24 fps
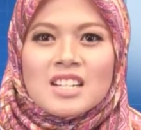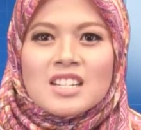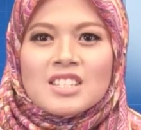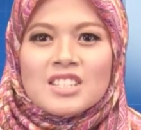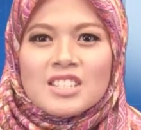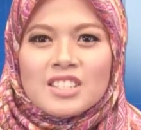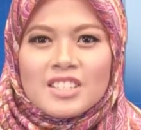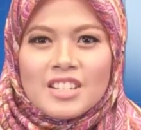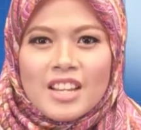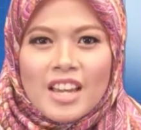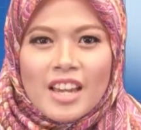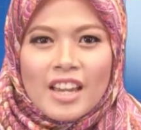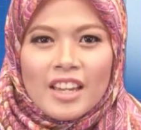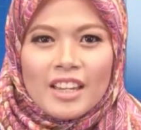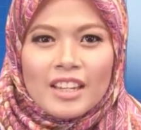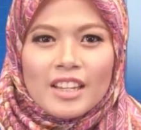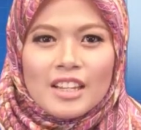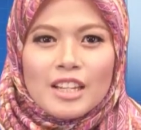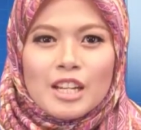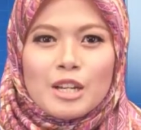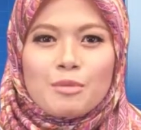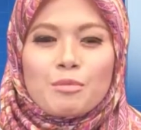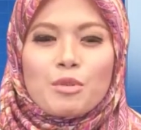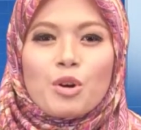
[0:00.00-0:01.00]
Today,
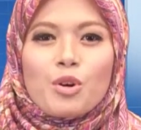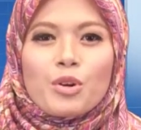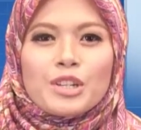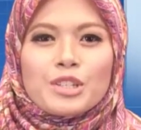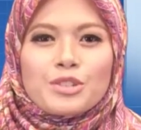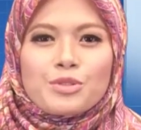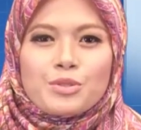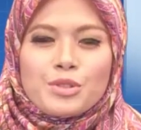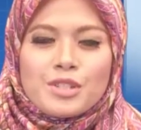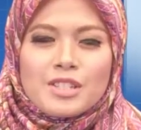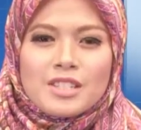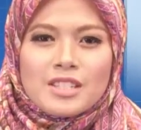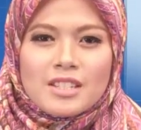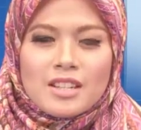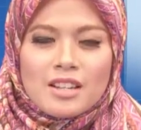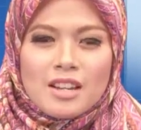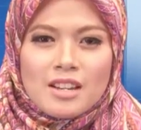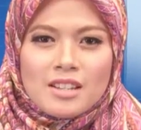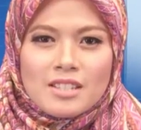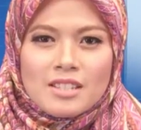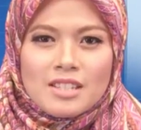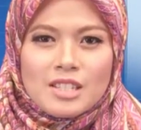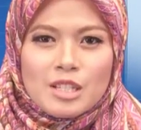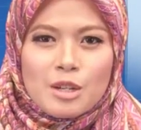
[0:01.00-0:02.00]
I'm going to
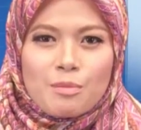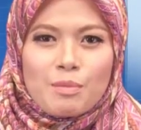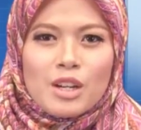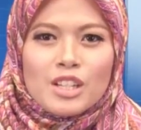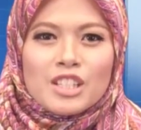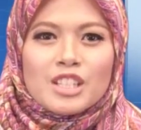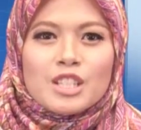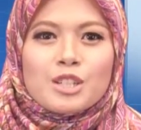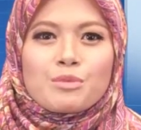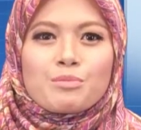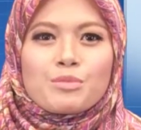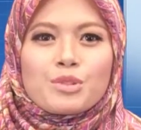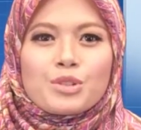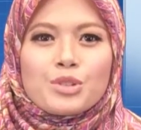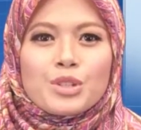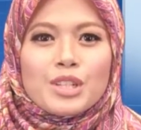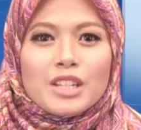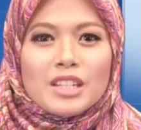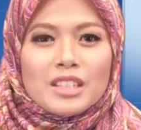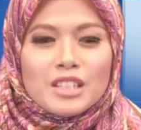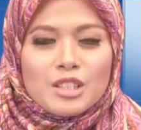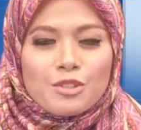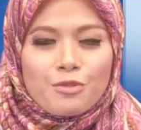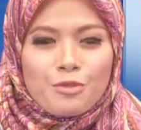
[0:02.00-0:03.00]
discuss about
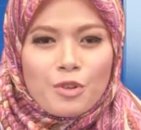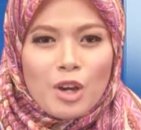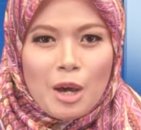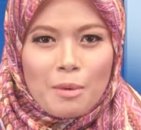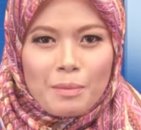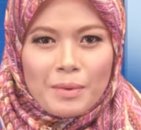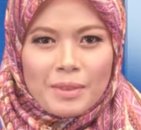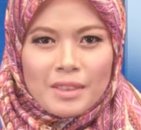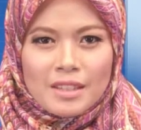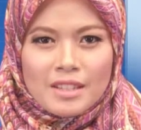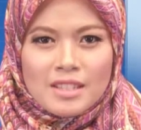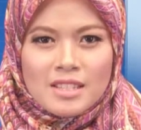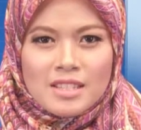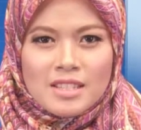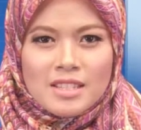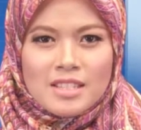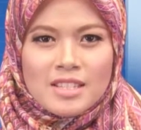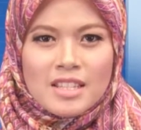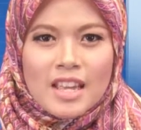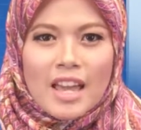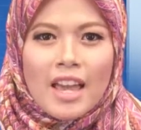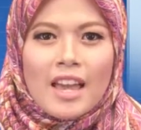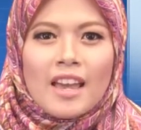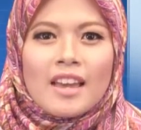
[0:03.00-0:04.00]
communicative
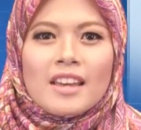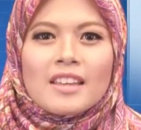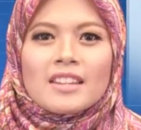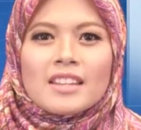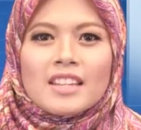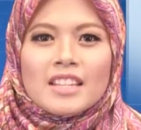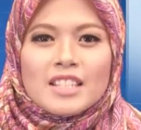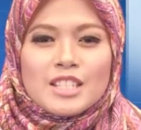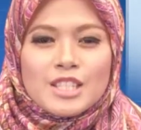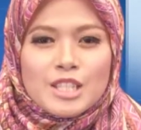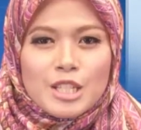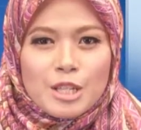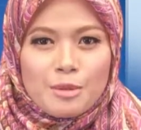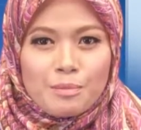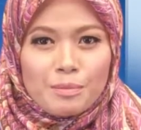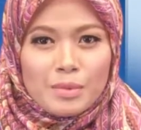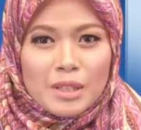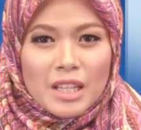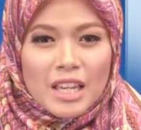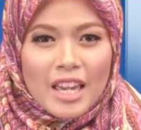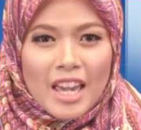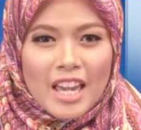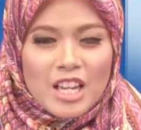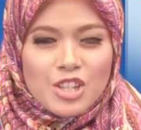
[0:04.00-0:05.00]
competence and its
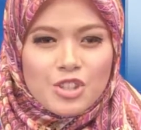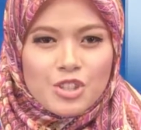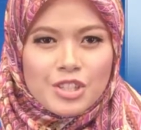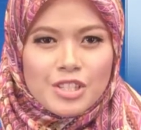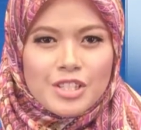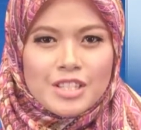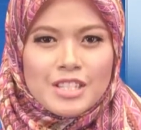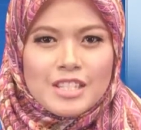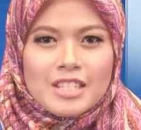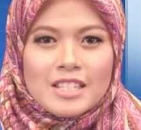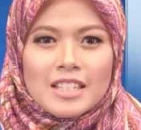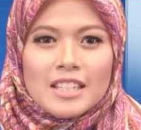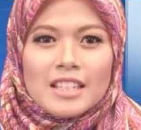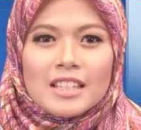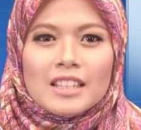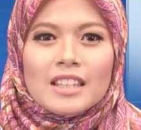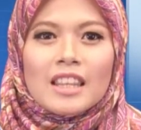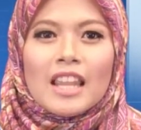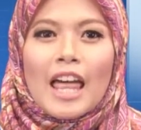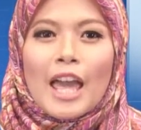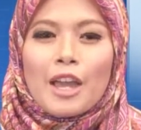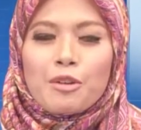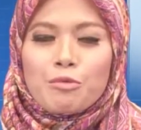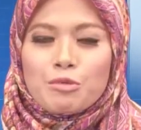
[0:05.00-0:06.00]
implications
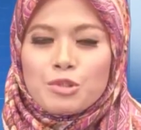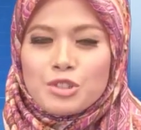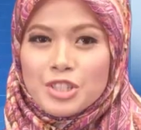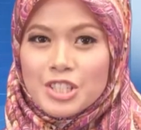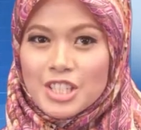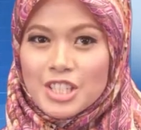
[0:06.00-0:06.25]
in language